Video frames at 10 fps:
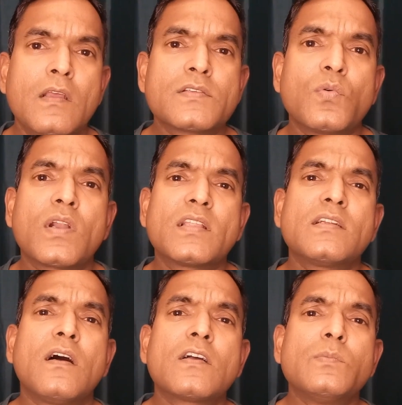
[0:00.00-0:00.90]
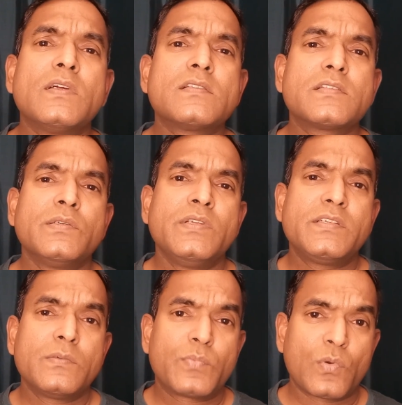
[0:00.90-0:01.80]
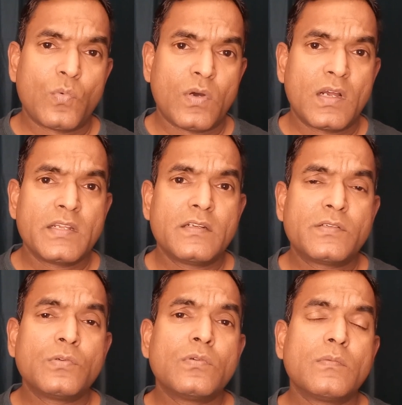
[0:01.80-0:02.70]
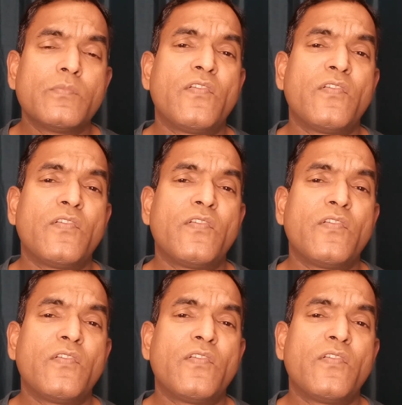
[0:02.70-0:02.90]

So what are the documents you need to provide to